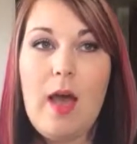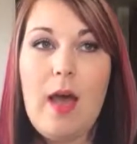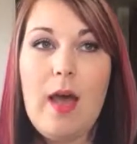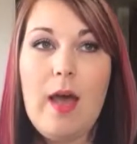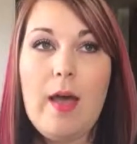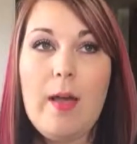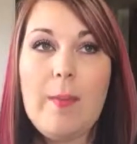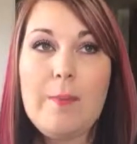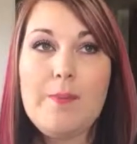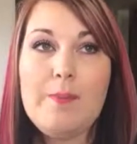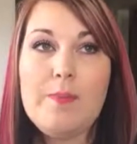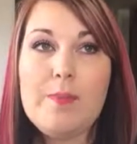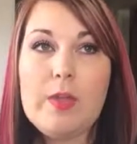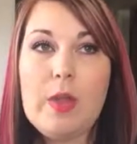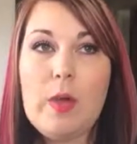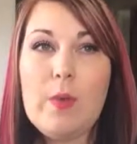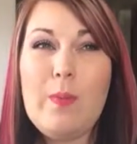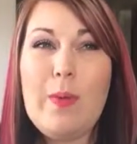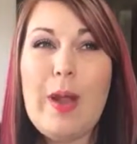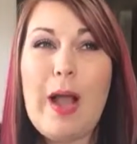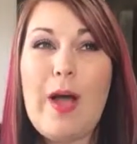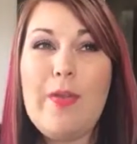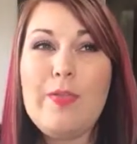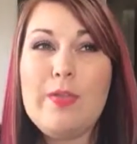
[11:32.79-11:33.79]

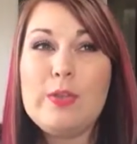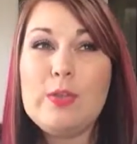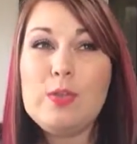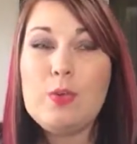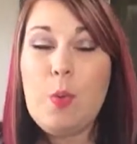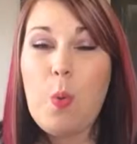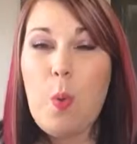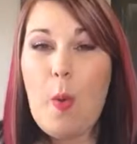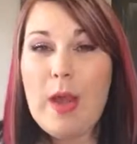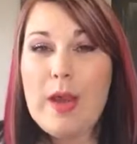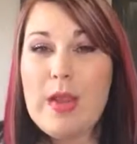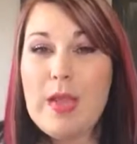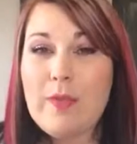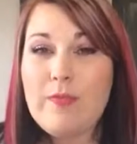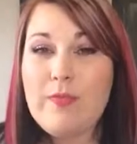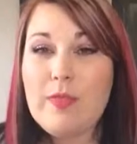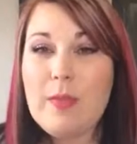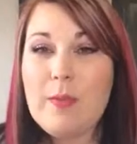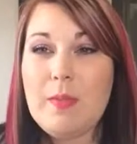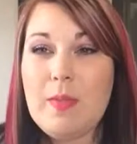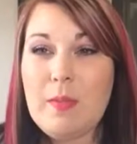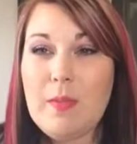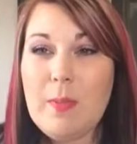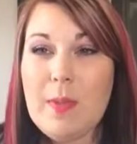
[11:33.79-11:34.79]
Around the 20th
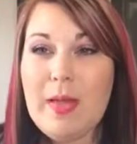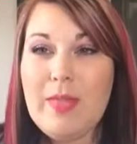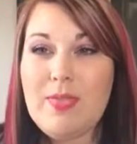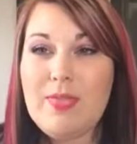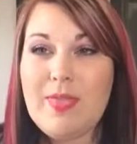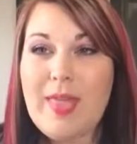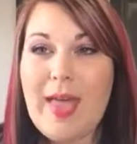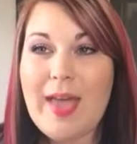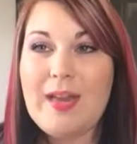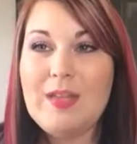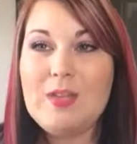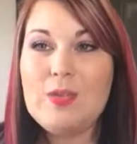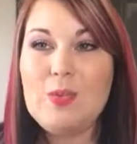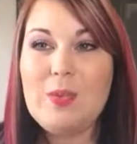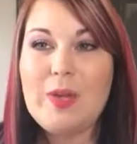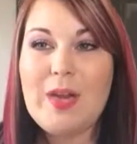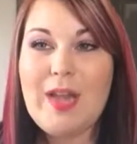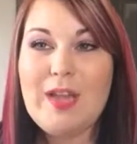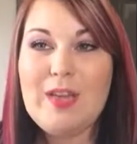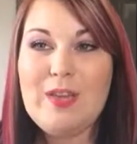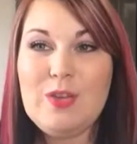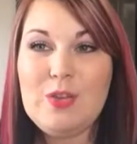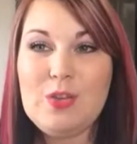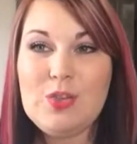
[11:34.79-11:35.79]
of the month, that is when
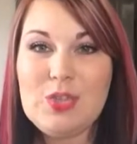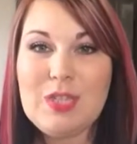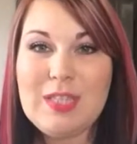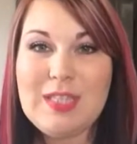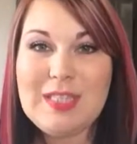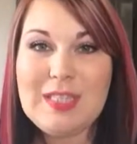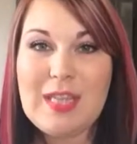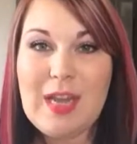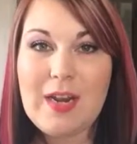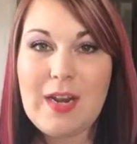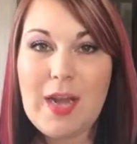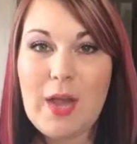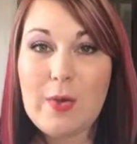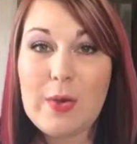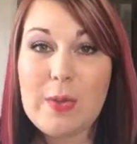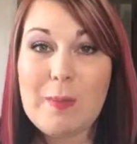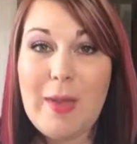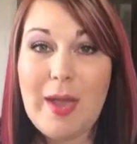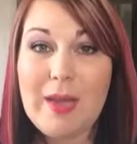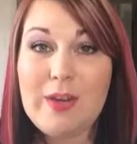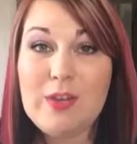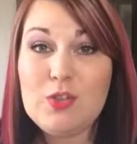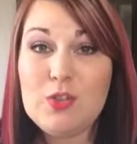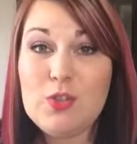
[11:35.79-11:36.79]
I usually send out
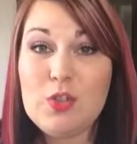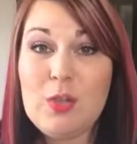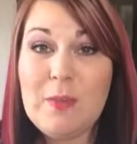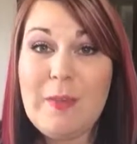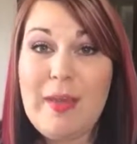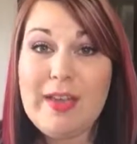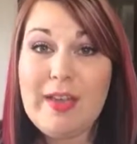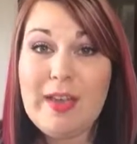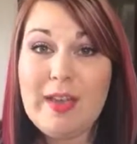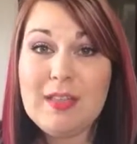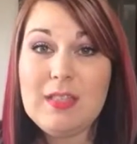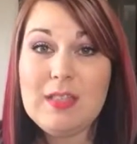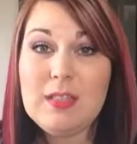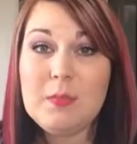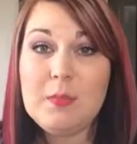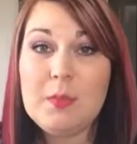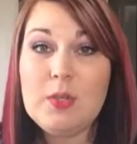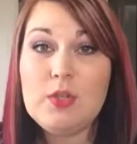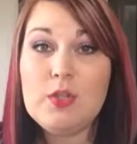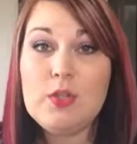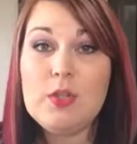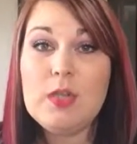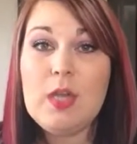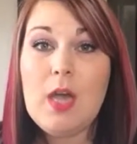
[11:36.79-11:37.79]
reminders to my
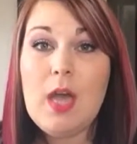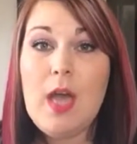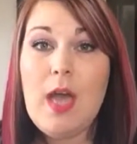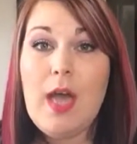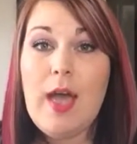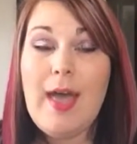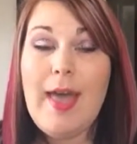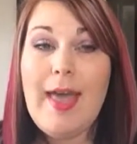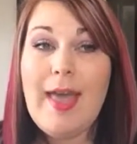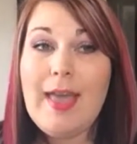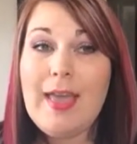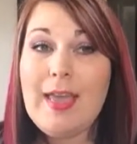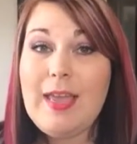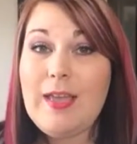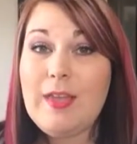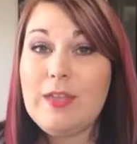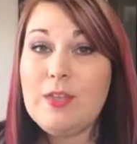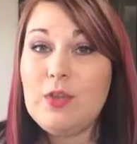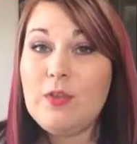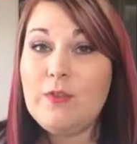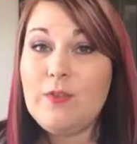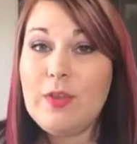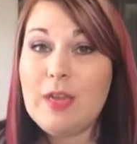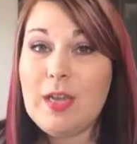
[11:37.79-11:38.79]
customers. Hey,
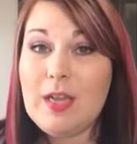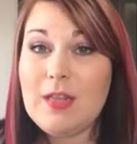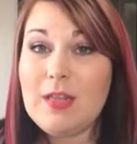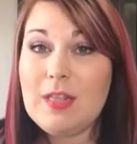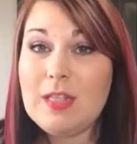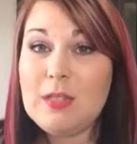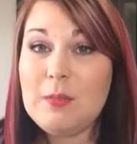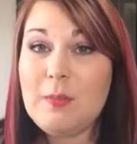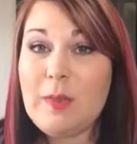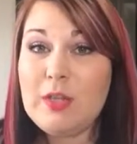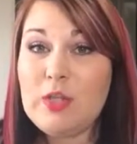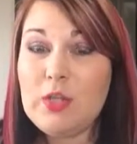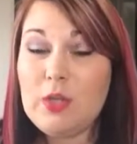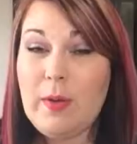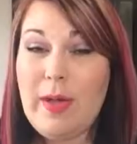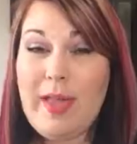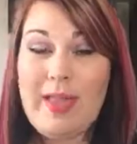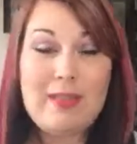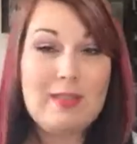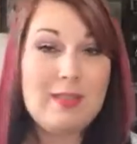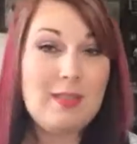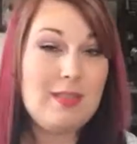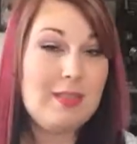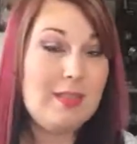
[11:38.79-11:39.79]
don't forget the special
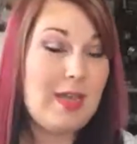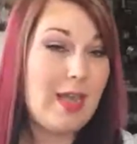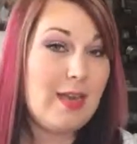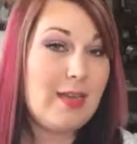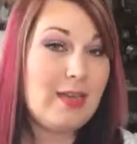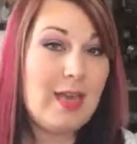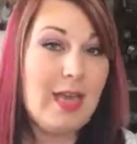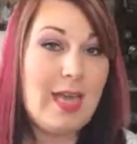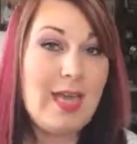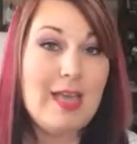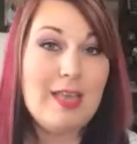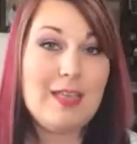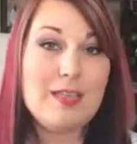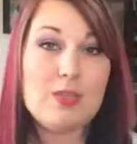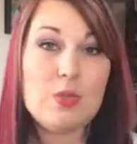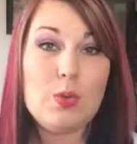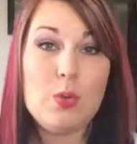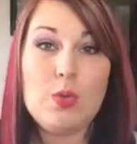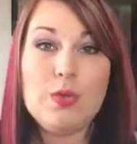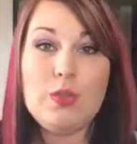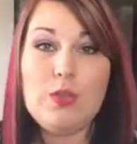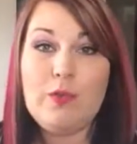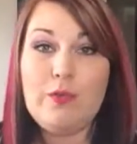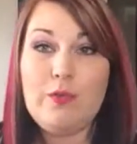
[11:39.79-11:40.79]
ends in 10 days,
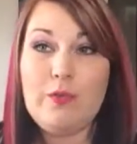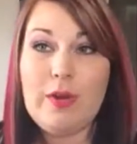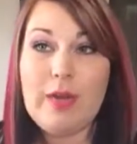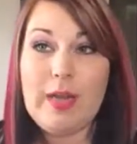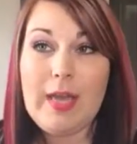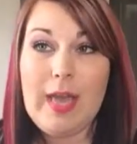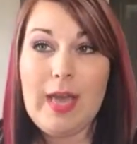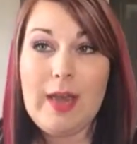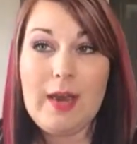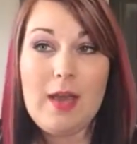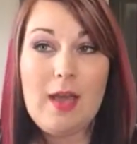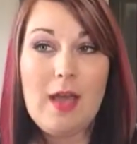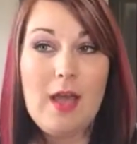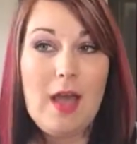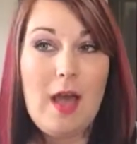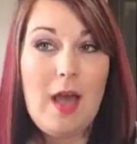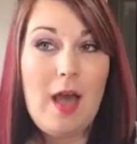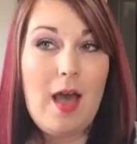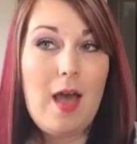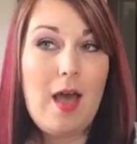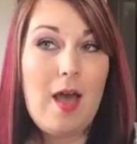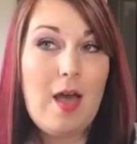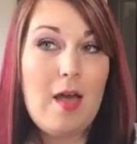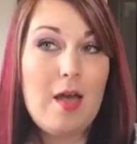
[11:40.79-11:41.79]
or don't forget
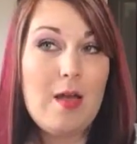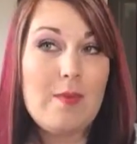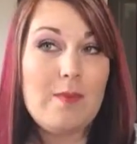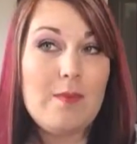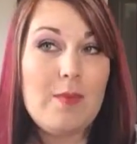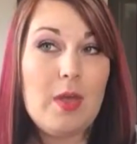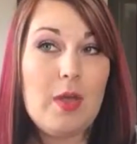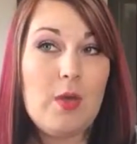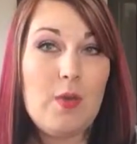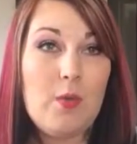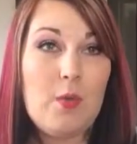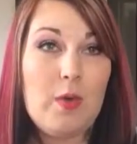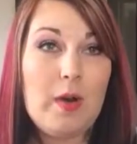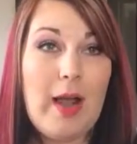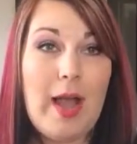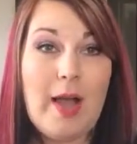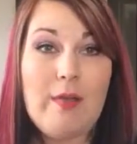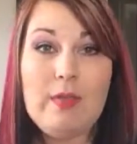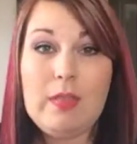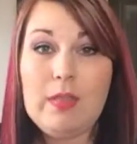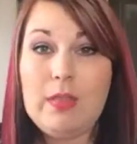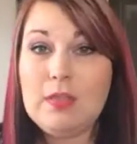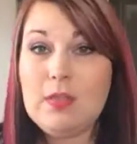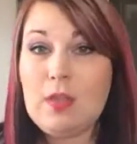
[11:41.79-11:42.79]
we're
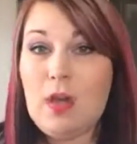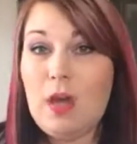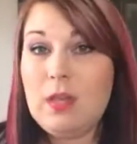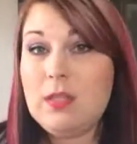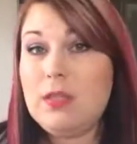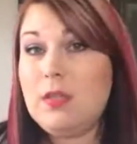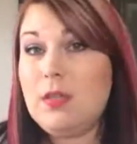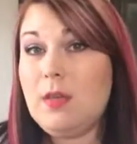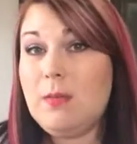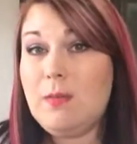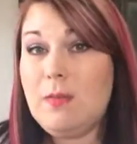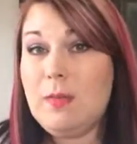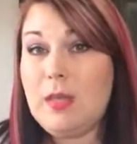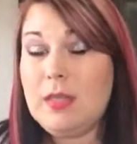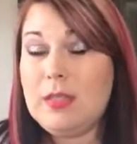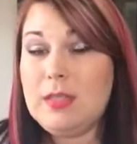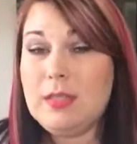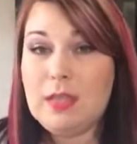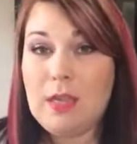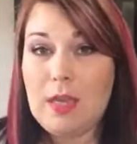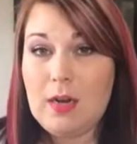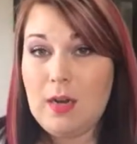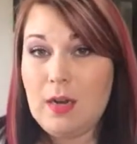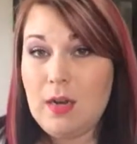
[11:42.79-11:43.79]
having this awesome
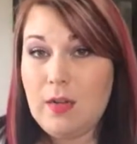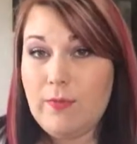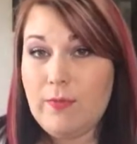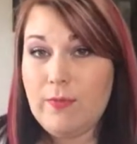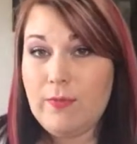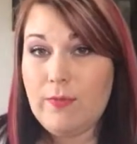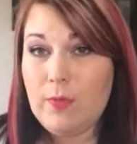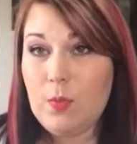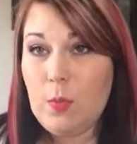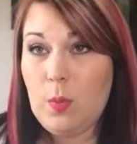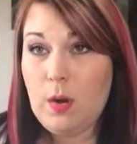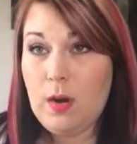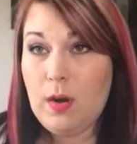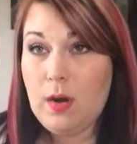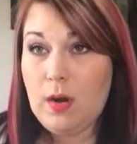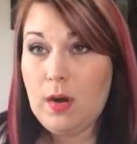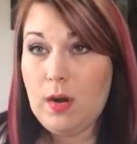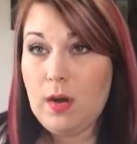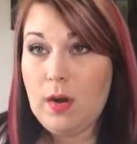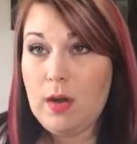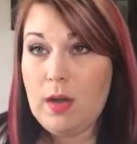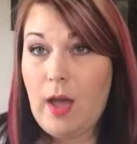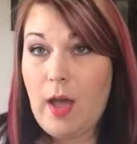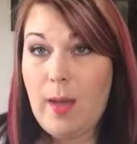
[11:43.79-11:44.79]
incentive
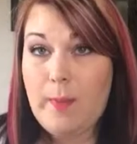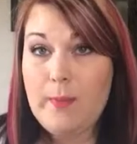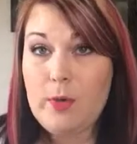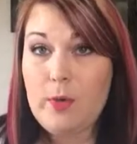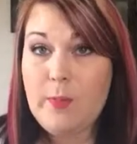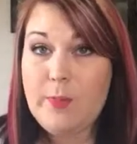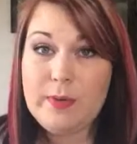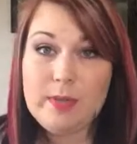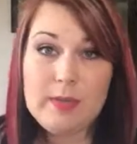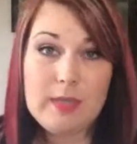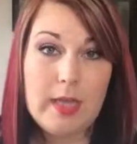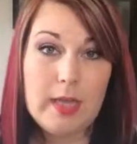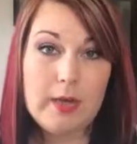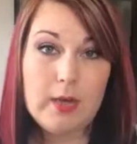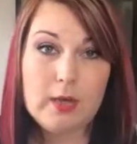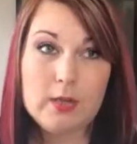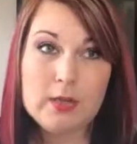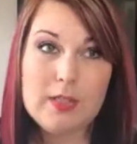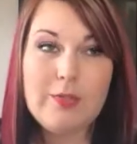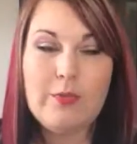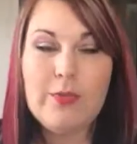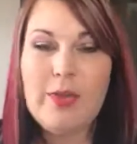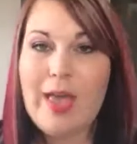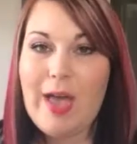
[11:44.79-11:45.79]
for new
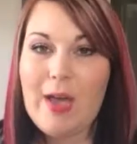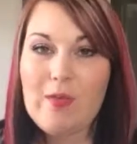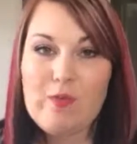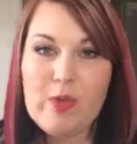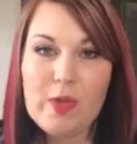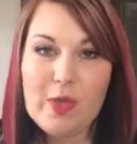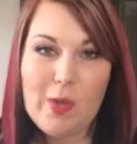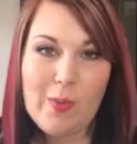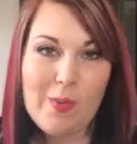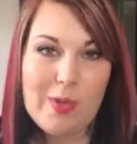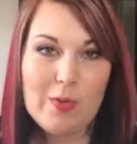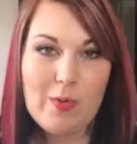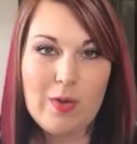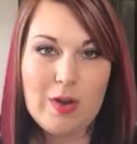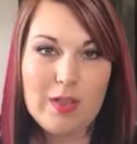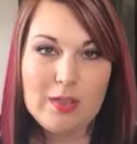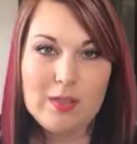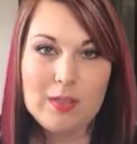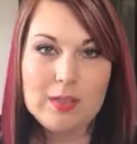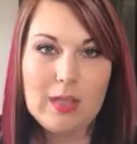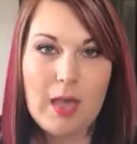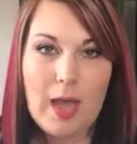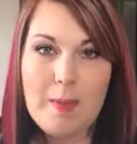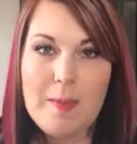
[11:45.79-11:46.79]
presenters if we have one going on
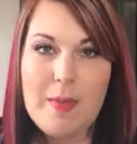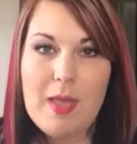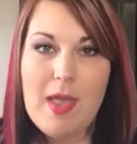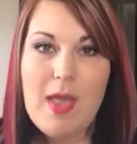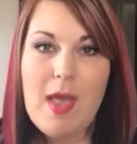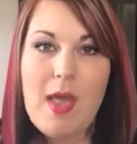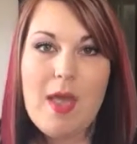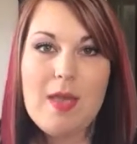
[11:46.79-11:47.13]
at the time.